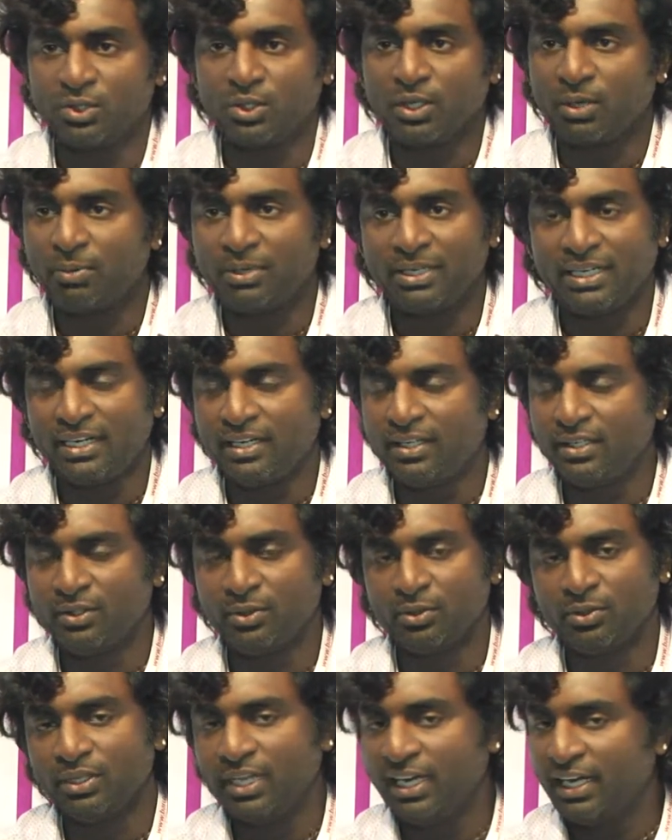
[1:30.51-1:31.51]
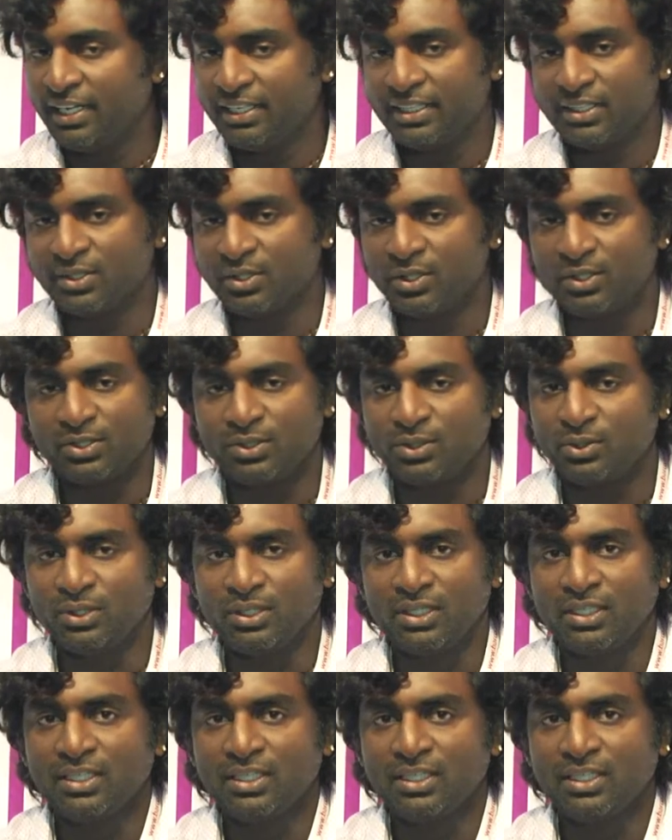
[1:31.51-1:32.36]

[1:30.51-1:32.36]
new directors also.